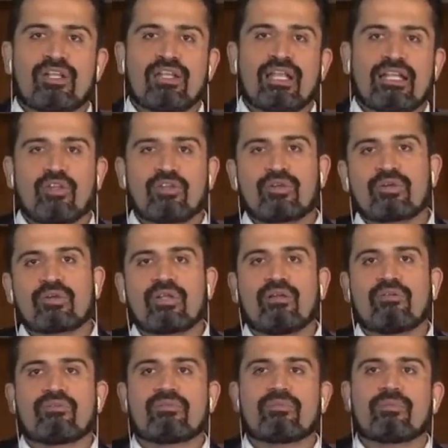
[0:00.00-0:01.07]
it another kind
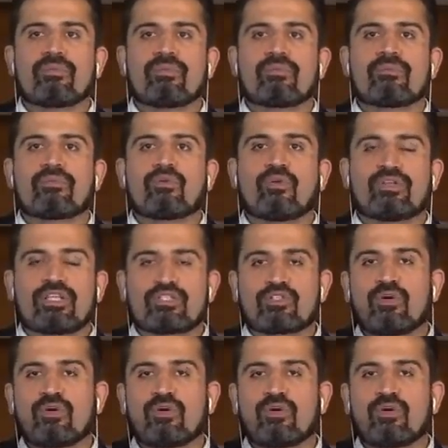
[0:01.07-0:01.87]
of cortex.